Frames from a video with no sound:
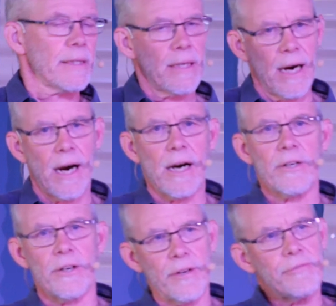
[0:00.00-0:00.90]

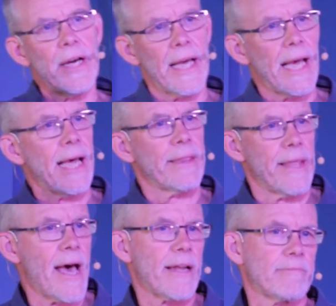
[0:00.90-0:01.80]
car, or if I had
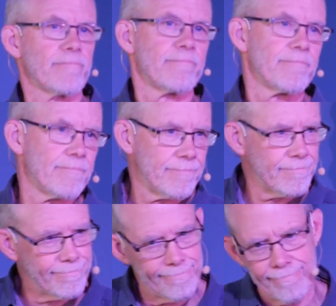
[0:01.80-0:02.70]
that
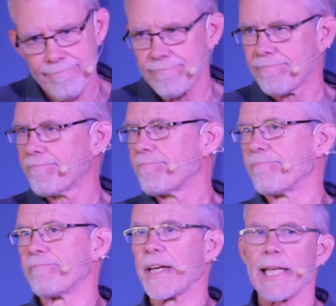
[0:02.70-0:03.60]

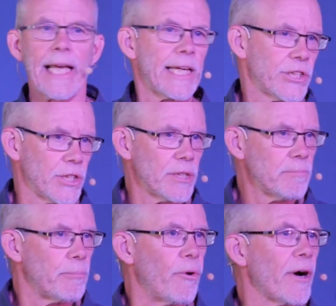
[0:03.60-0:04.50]
vacation,
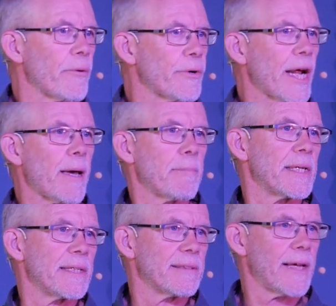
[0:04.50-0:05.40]
boy, would I
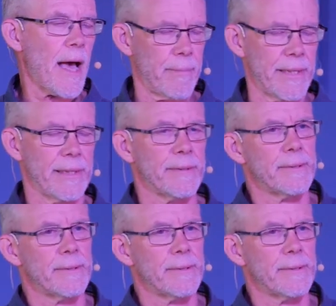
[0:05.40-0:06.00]
be happy.